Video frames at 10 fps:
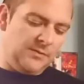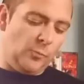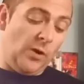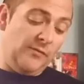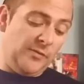
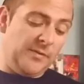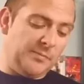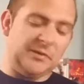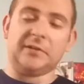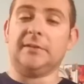one of them in
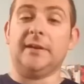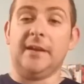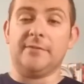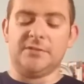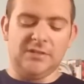particular I
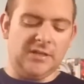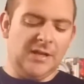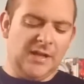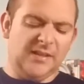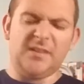never see.
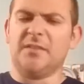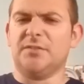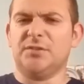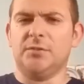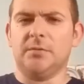And then the other
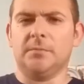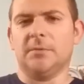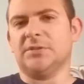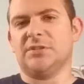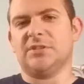two
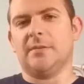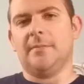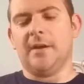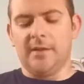were just some